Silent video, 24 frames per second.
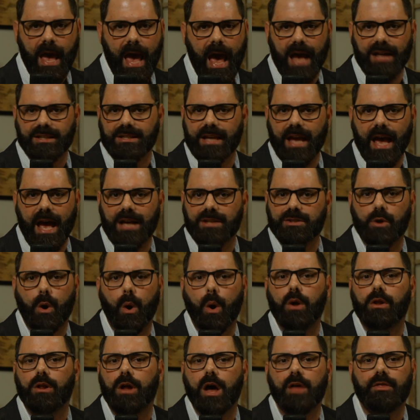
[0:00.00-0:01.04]
as he has
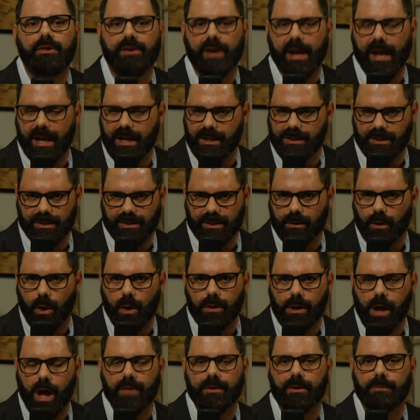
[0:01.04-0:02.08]
all other ages and
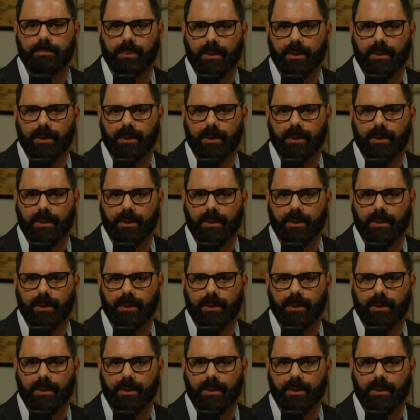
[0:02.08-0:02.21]
all other